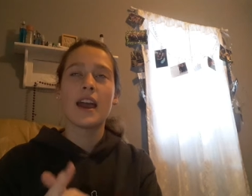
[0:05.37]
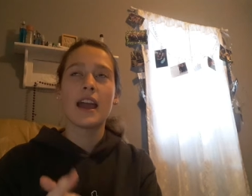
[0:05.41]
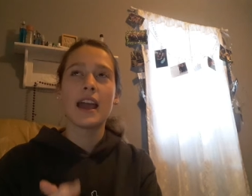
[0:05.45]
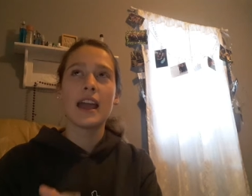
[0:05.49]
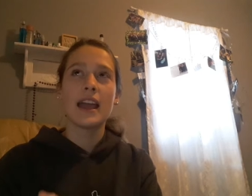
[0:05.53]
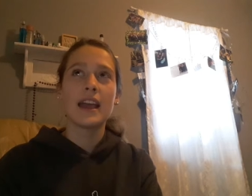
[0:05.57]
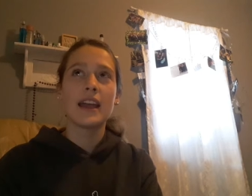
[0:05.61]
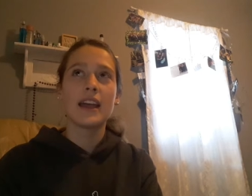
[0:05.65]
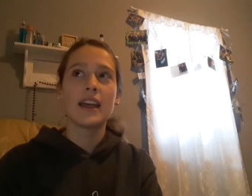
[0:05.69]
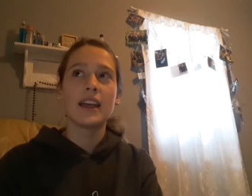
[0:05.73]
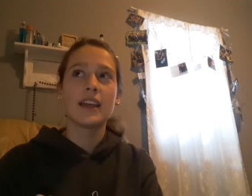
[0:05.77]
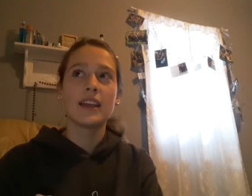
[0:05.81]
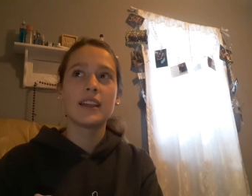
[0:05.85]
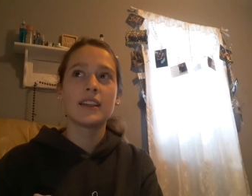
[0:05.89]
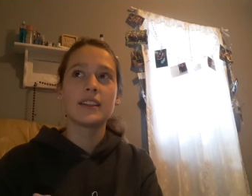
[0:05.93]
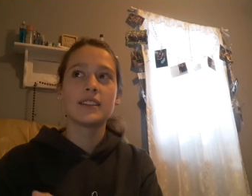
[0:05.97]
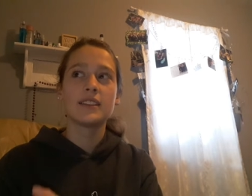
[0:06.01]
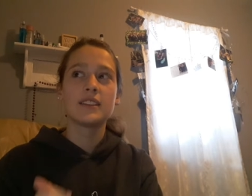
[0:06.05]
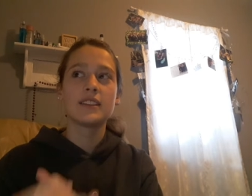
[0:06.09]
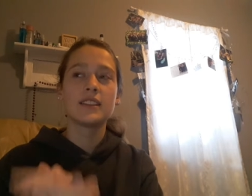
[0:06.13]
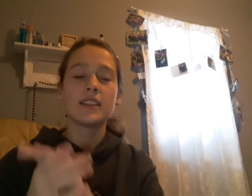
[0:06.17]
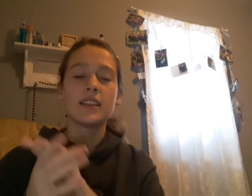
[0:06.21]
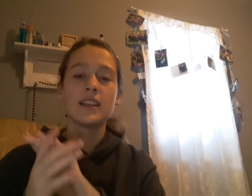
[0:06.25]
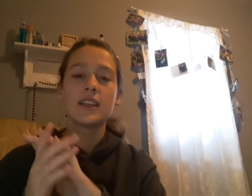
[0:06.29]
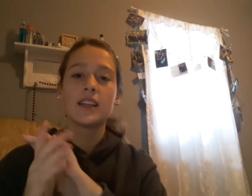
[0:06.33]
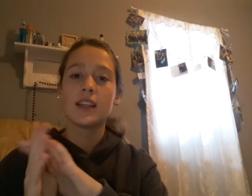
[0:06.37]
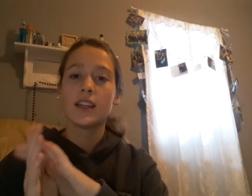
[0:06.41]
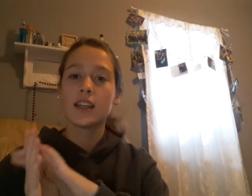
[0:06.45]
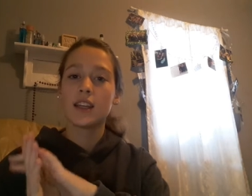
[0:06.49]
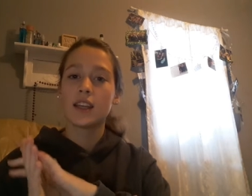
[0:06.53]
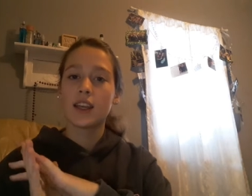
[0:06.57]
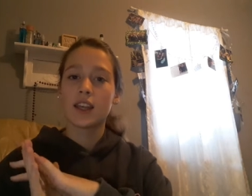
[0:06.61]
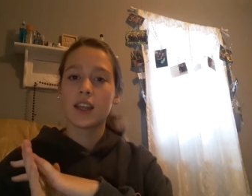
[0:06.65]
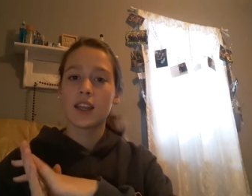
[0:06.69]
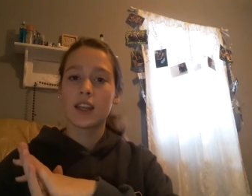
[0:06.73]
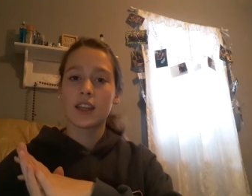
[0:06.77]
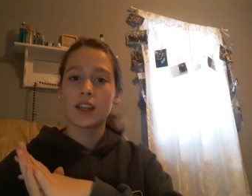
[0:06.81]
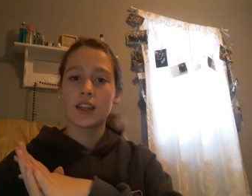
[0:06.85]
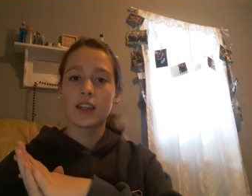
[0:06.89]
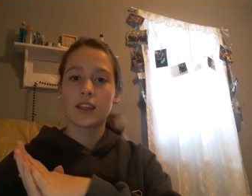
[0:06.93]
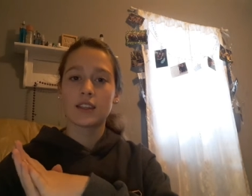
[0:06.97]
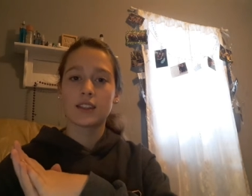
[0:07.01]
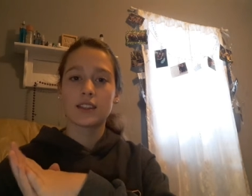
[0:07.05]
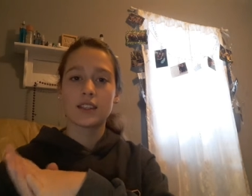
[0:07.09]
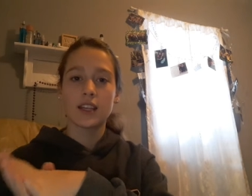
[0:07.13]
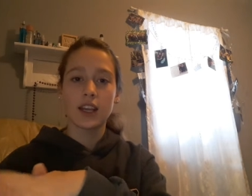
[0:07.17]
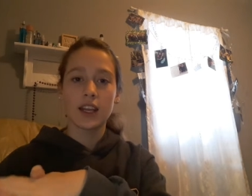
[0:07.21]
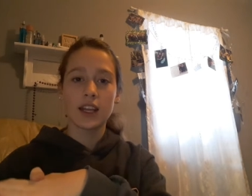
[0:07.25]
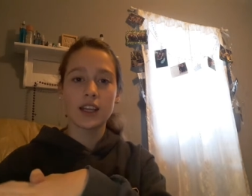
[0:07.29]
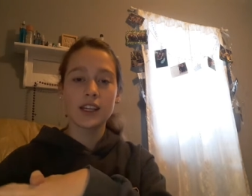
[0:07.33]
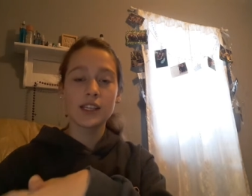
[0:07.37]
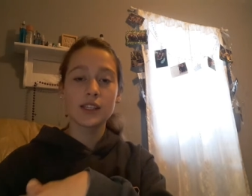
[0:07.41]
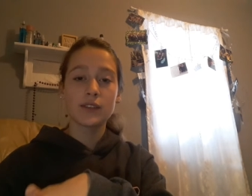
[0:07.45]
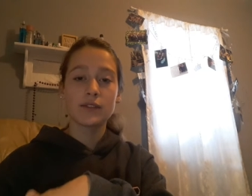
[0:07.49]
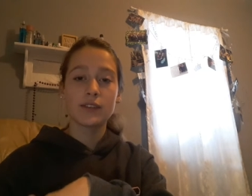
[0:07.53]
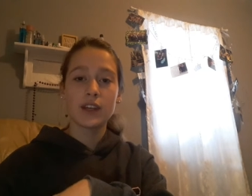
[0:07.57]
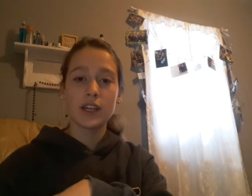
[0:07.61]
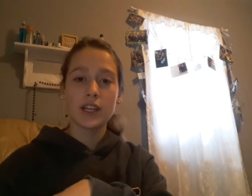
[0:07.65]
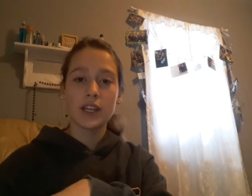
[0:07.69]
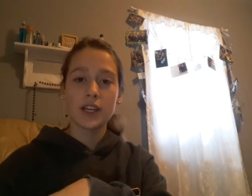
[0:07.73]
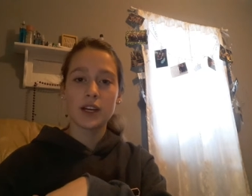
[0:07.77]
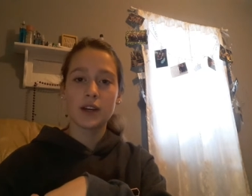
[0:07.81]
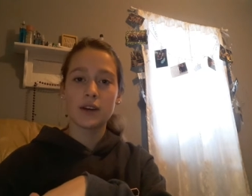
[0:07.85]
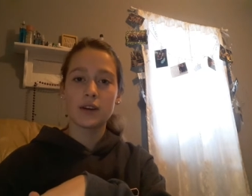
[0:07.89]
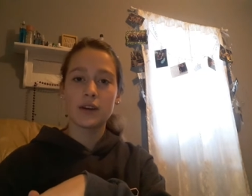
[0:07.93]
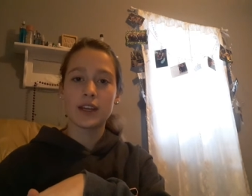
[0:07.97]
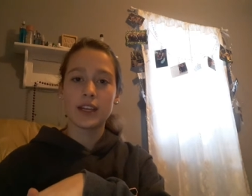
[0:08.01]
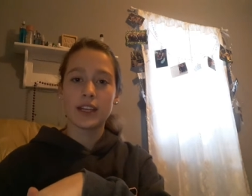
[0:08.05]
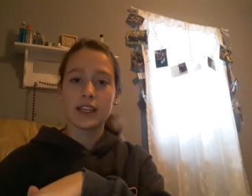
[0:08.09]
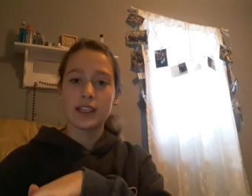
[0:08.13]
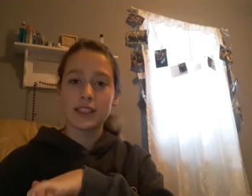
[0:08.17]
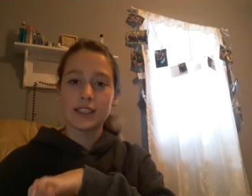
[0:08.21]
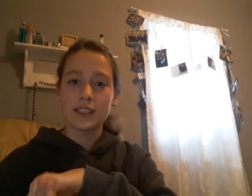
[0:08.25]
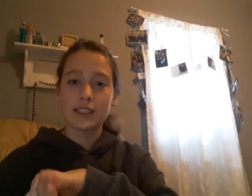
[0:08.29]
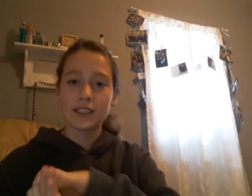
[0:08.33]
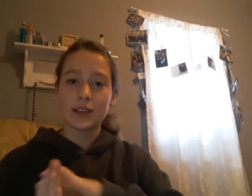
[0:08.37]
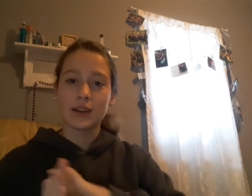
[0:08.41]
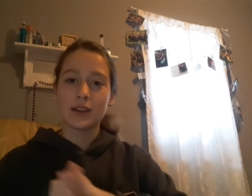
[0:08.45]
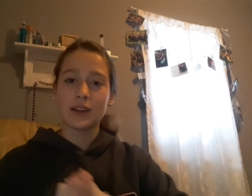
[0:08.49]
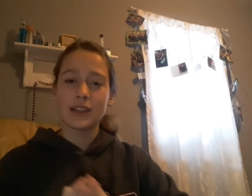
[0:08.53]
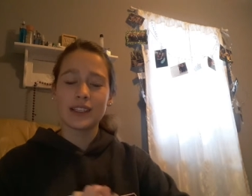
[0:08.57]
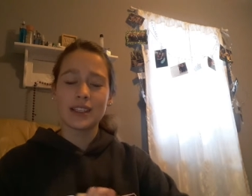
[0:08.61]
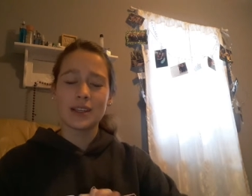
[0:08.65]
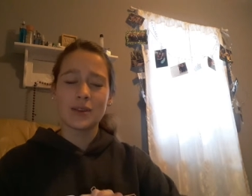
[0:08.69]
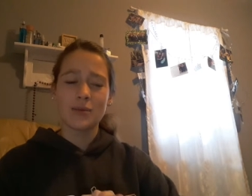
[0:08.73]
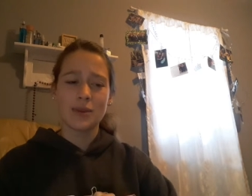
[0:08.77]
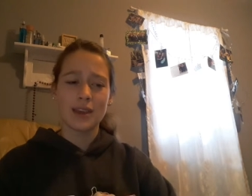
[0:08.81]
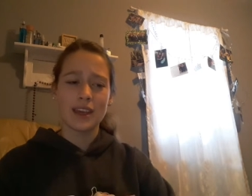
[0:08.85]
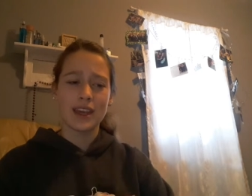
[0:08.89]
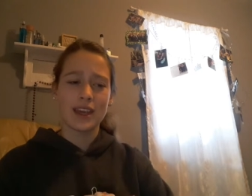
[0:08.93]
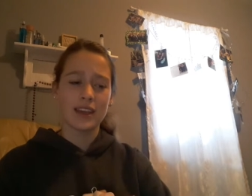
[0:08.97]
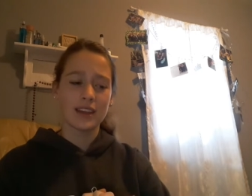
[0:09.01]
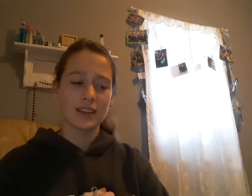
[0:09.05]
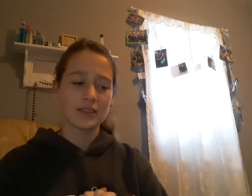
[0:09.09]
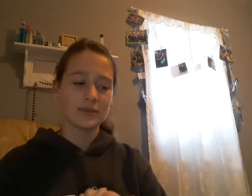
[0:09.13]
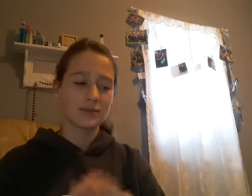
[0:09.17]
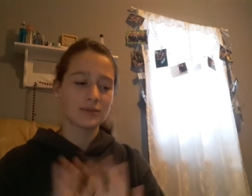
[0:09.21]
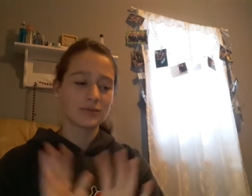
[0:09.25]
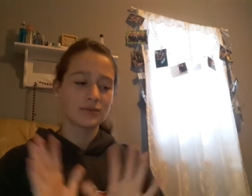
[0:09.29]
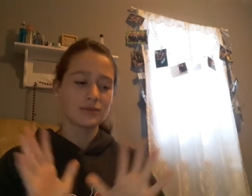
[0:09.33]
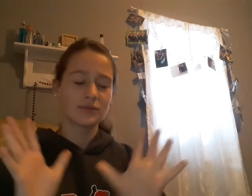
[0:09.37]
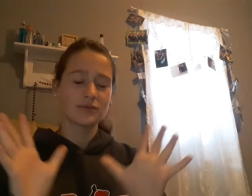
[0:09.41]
and today's video is going to be